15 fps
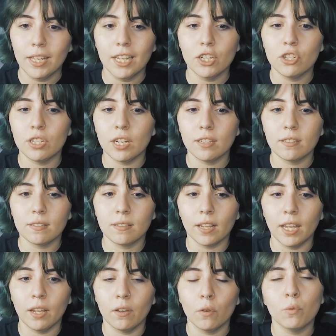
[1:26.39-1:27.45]
It's just
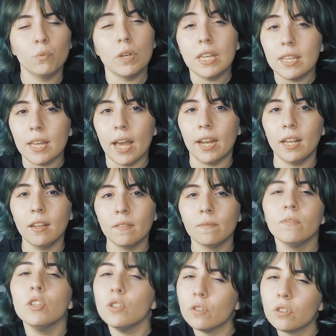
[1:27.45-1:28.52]
like, we get
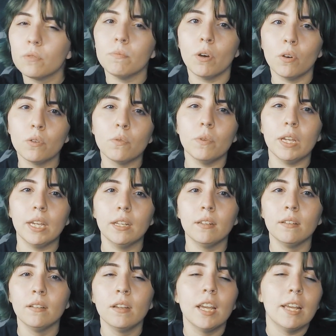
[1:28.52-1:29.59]
it, you smoke
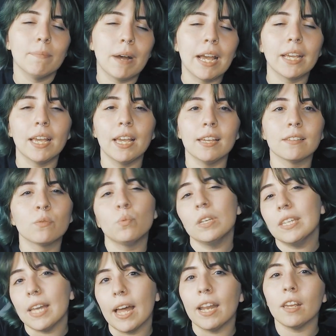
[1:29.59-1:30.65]
weed. In my case,
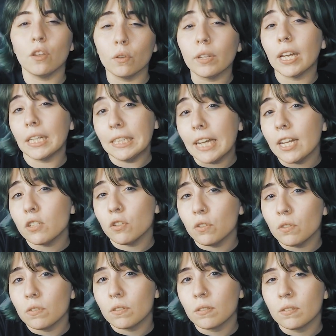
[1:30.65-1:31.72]
we get it, you like
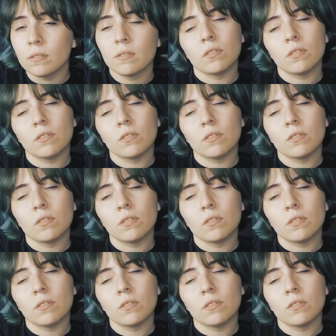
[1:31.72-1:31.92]
tattoos.